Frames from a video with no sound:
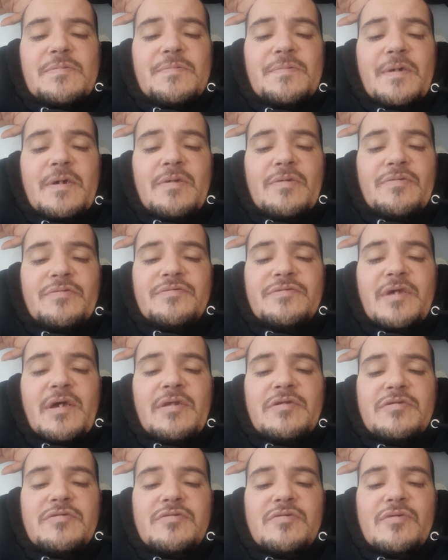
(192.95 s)
filth
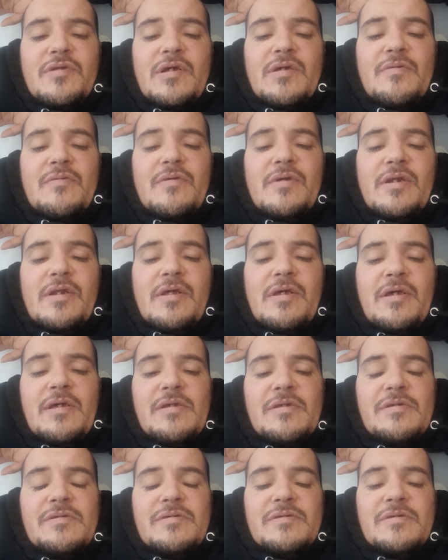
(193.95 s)
central, it really
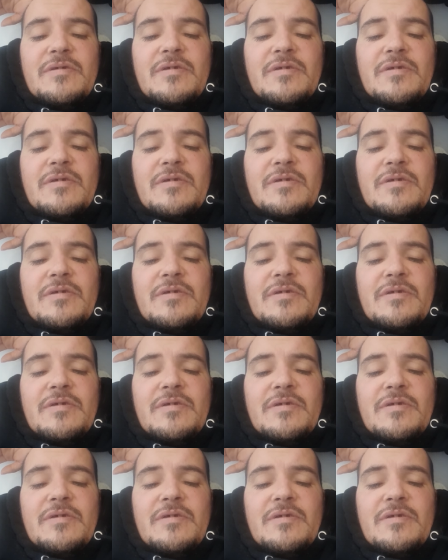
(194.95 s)
is.